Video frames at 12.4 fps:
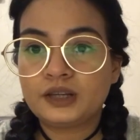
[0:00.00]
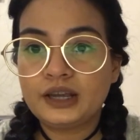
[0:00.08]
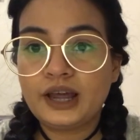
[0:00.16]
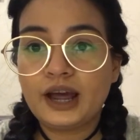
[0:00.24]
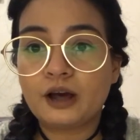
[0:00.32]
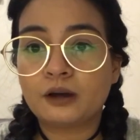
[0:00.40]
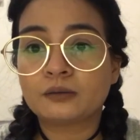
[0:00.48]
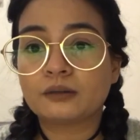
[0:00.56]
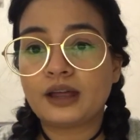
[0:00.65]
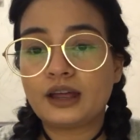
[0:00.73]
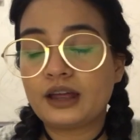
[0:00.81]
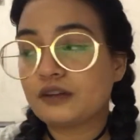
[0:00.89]
Yeah,
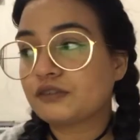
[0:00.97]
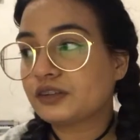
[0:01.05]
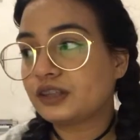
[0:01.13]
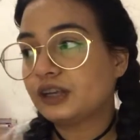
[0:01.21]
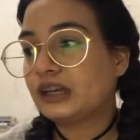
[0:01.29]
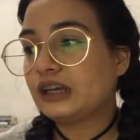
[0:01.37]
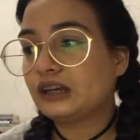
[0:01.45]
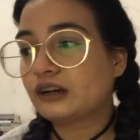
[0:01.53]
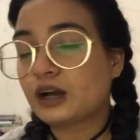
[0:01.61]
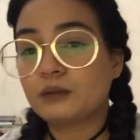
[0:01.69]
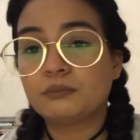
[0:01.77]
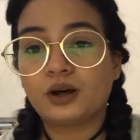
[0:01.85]
everything
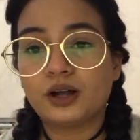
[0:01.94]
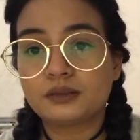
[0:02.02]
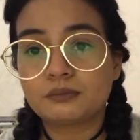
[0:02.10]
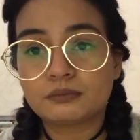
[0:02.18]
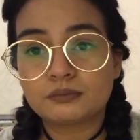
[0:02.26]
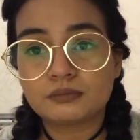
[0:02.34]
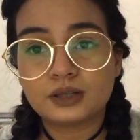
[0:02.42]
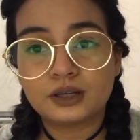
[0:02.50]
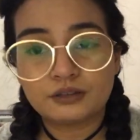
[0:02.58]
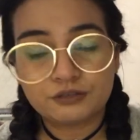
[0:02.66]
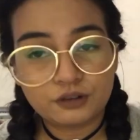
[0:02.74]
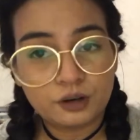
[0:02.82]
here I bought
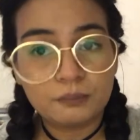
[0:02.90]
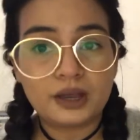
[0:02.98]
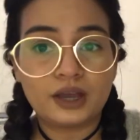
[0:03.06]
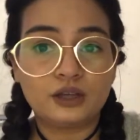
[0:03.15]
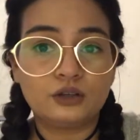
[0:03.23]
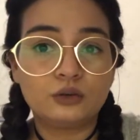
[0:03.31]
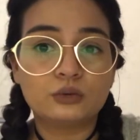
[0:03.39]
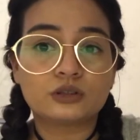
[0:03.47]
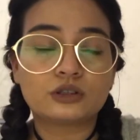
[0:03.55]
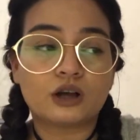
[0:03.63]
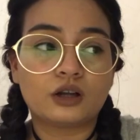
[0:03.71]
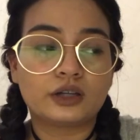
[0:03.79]
from a
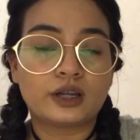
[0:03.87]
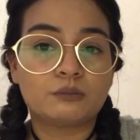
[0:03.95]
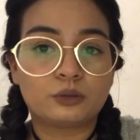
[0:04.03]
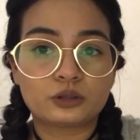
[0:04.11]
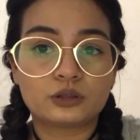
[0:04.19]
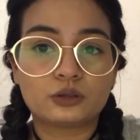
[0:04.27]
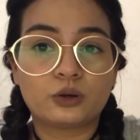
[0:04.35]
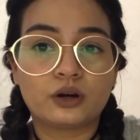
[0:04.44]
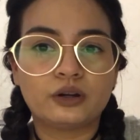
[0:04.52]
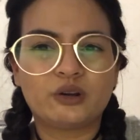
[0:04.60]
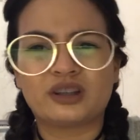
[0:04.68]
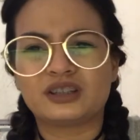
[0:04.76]
used online bookstore.
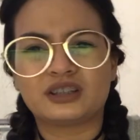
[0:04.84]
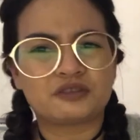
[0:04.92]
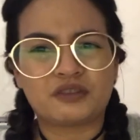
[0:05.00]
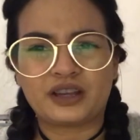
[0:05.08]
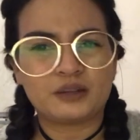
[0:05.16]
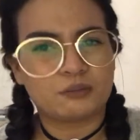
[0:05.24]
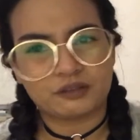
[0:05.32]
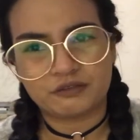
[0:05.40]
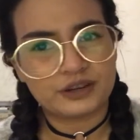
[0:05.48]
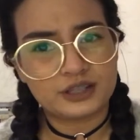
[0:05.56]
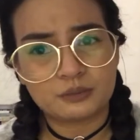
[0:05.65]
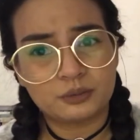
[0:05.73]
You can just find them on
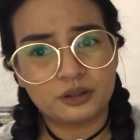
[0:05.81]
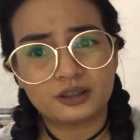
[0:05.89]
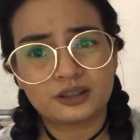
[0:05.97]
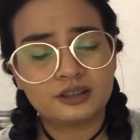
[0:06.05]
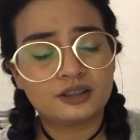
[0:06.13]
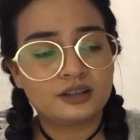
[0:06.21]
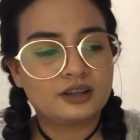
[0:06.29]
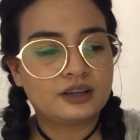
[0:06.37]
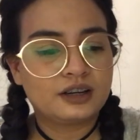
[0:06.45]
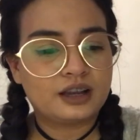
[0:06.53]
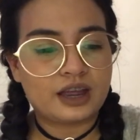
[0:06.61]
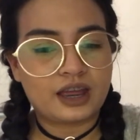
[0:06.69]
Facebook.
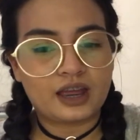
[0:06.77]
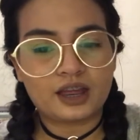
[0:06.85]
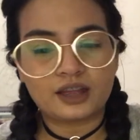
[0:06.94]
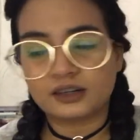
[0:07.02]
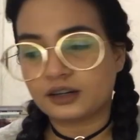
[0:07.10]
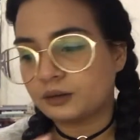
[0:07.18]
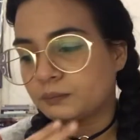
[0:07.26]
And